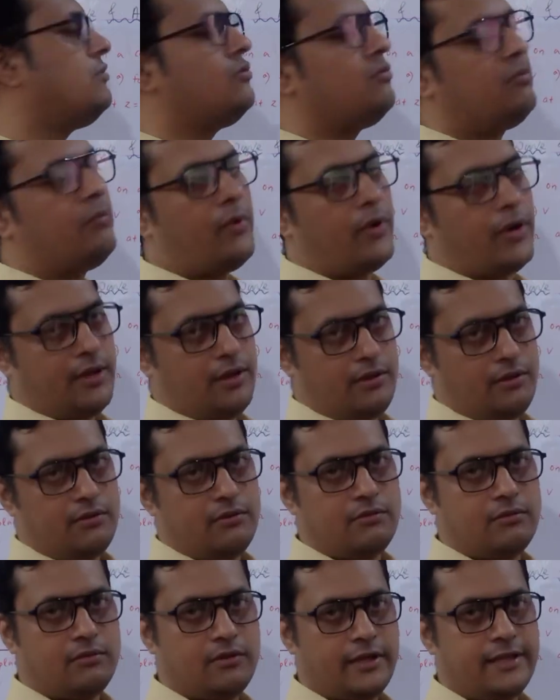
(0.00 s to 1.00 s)
2.2
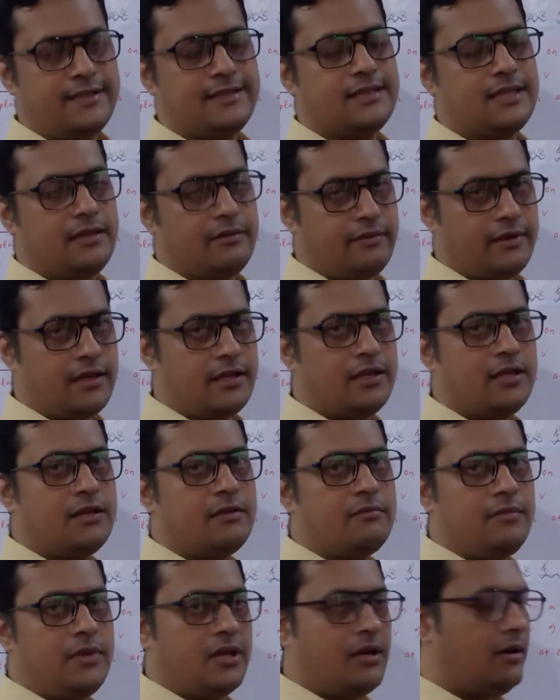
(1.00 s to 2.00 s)
is given
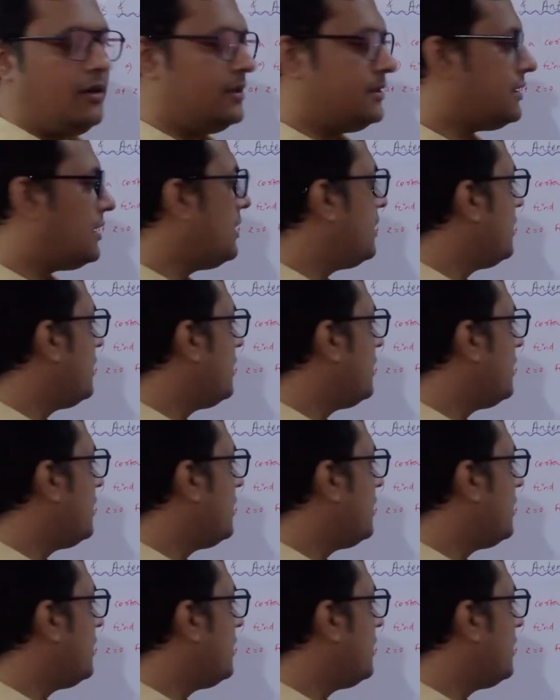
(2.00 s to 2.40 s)
because